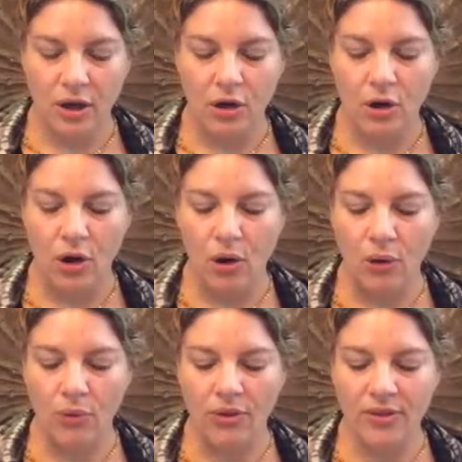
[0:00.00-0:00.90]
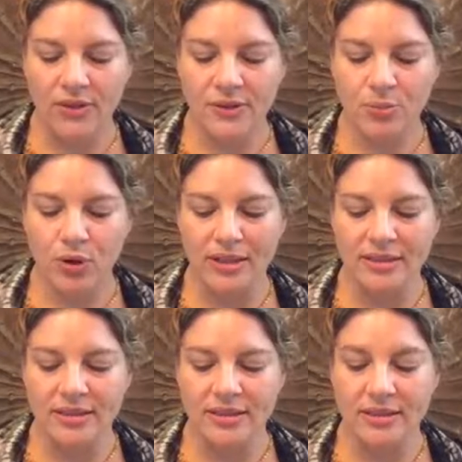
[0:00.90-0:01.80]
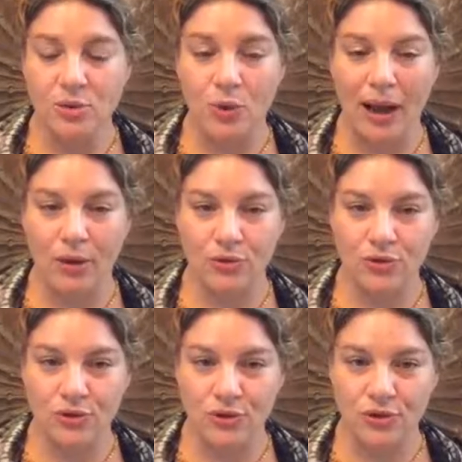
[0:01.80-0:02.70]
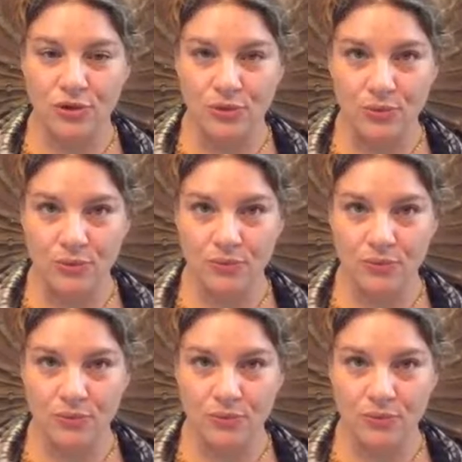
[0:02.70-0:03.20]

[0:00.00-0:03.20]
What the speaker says: Know that this presence surrounds you